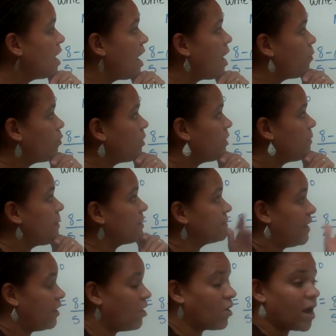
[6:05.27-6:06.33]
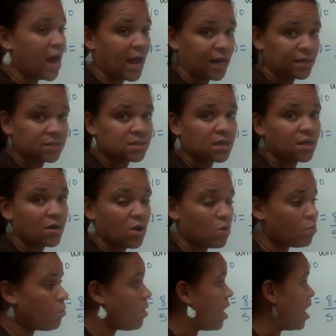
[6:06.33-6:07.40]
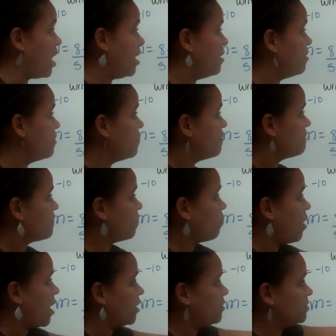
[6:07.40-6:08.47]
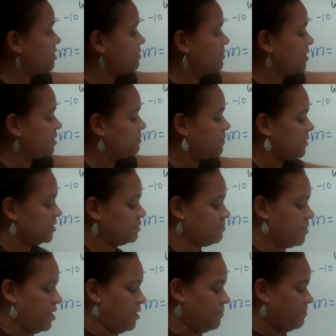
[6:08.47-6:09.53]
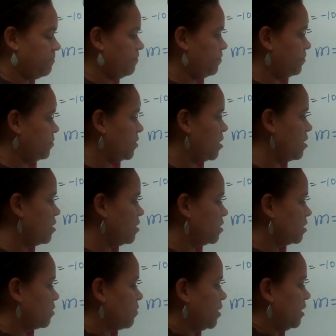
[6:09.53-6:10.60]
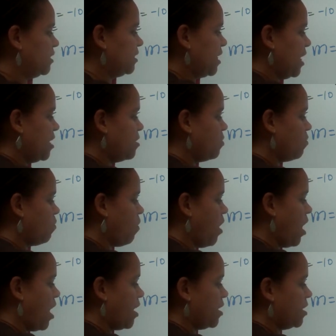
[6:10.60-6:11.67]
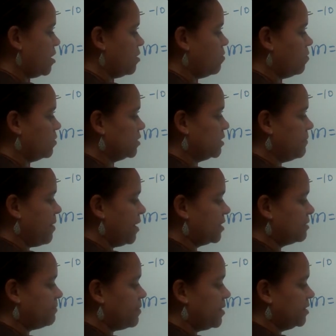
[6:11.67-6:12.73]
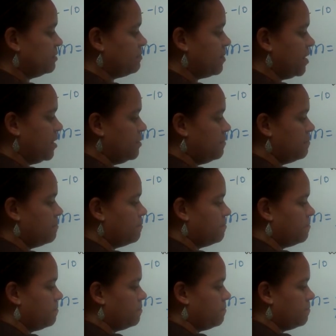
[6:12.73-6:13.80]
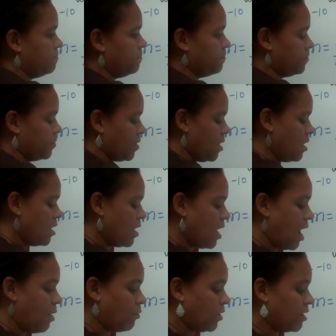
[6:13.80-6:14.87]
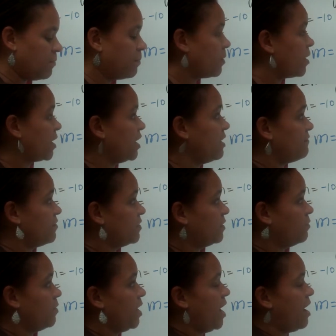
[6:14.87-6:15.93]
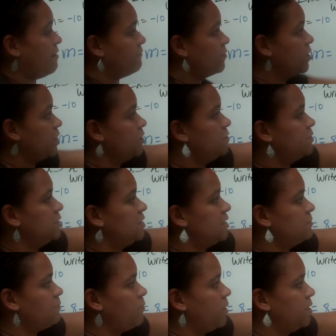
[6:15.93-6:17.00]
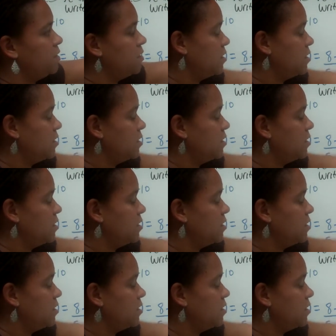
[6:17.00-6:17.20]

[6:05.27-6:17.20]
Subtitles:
And we're going to make that our x and our y for y equals mx plus b. So we're going to take y equals mx plus b, and we're going to plug in everything we have. We're going to use this one.